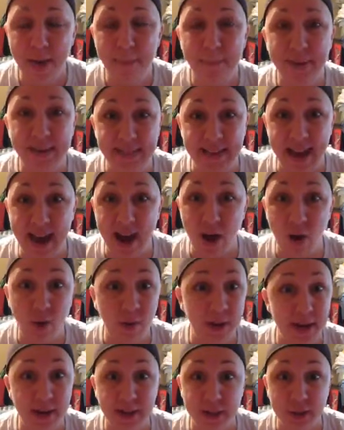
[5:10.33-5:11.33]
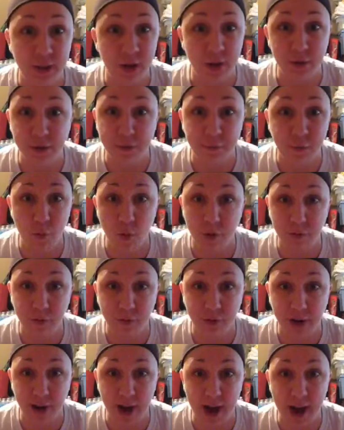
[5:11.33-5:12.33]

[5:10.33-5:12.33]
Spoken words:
But now it is on the forefront.